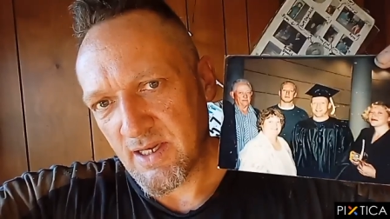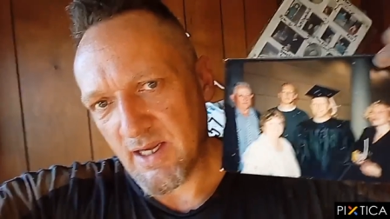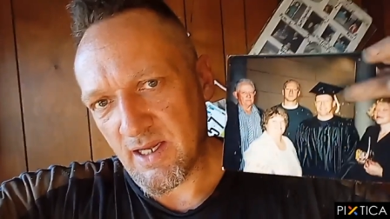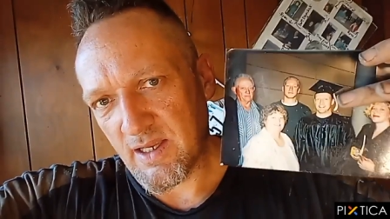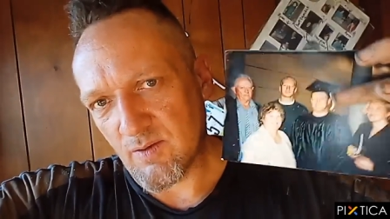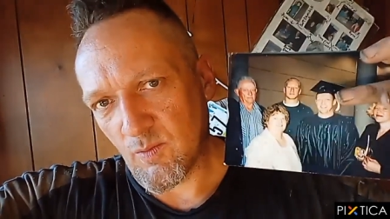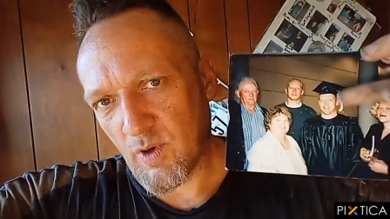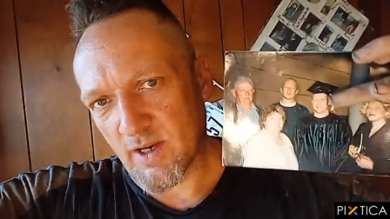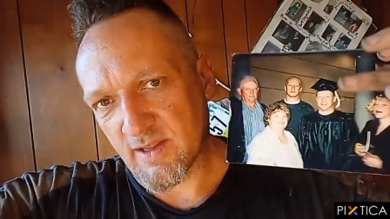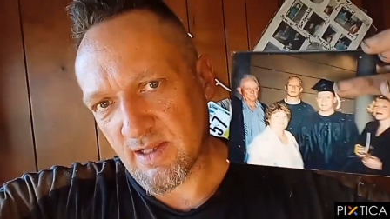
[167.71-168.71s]
and
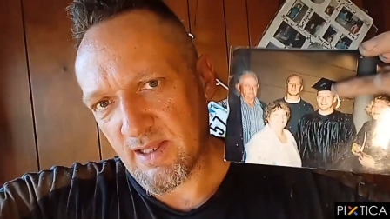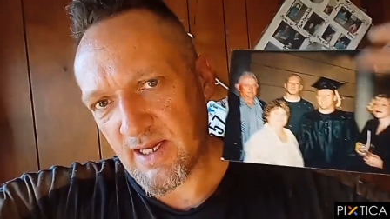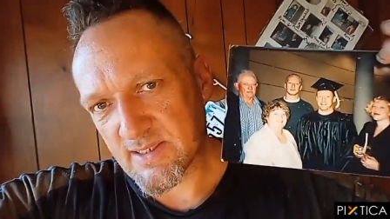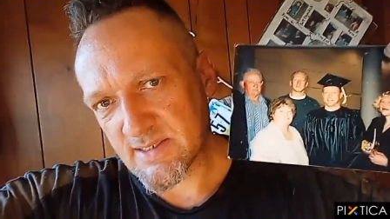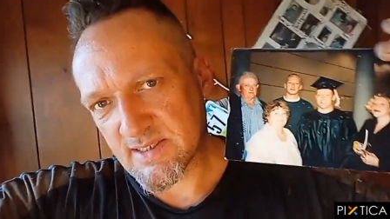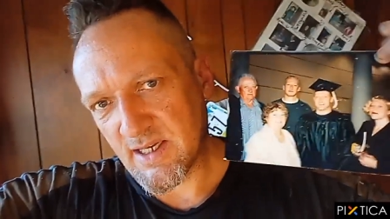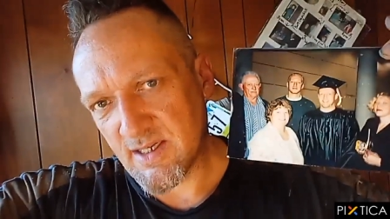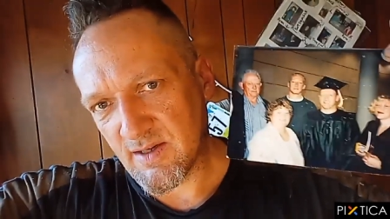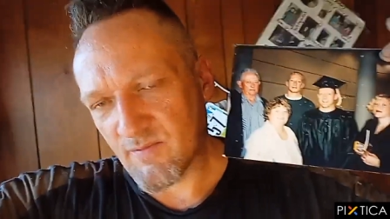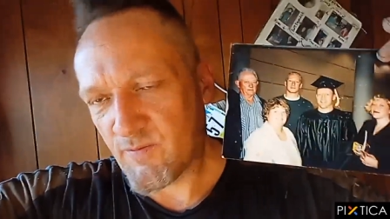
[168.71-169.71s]
one of the classes I
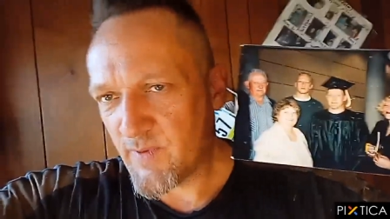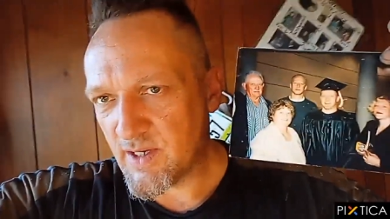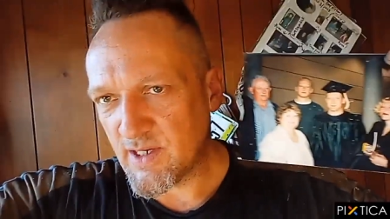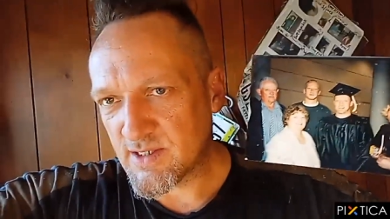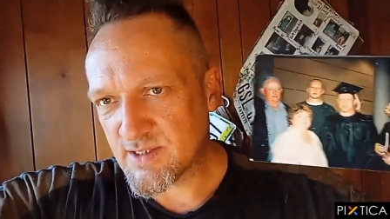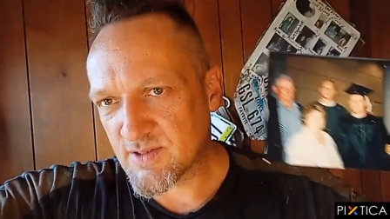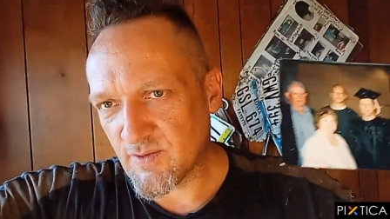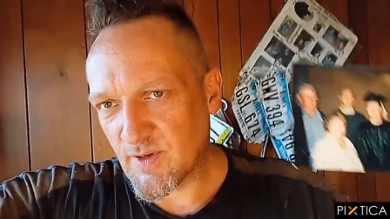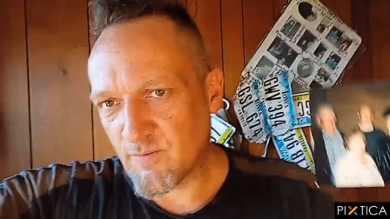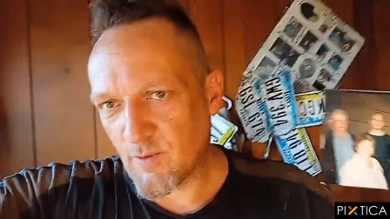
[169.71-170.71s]
didn't finish, so
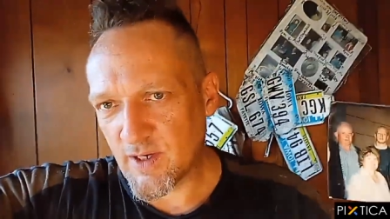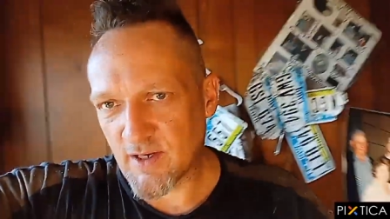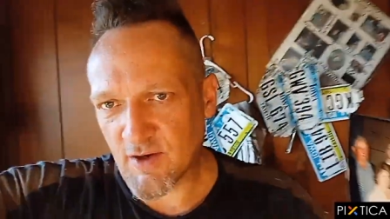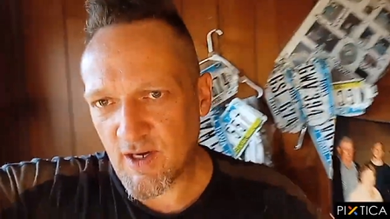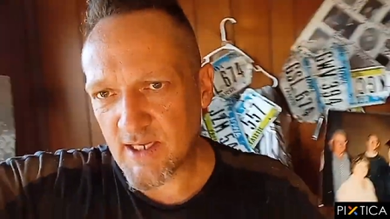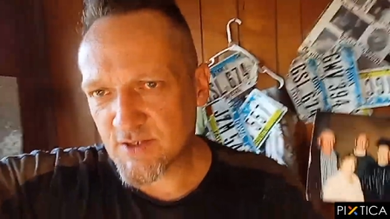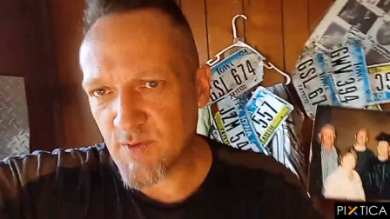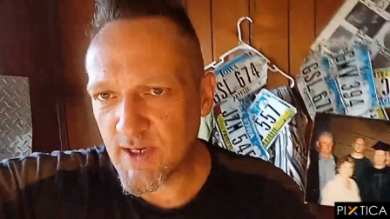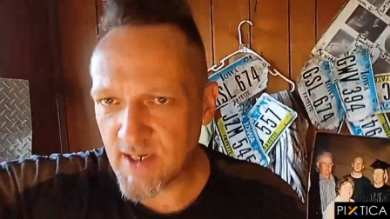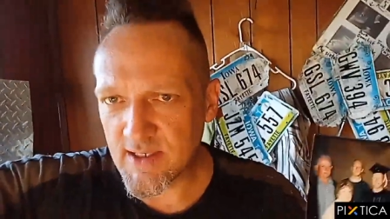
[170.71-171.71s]
therefore I didn't
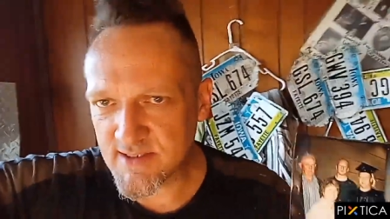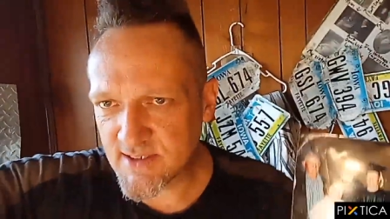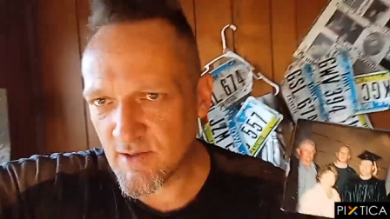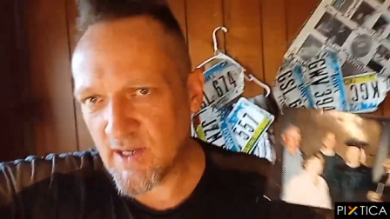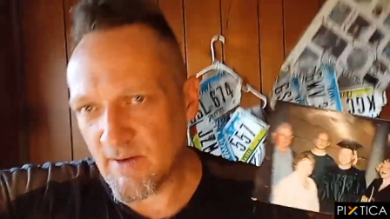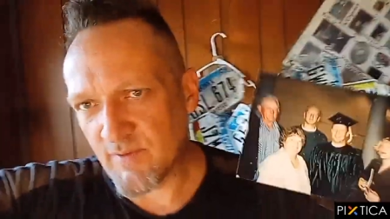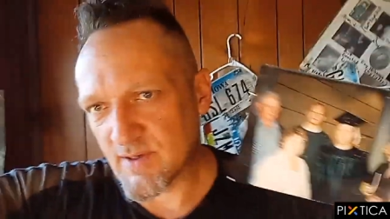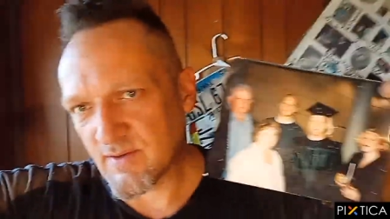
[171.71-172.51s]
graduate and still haven't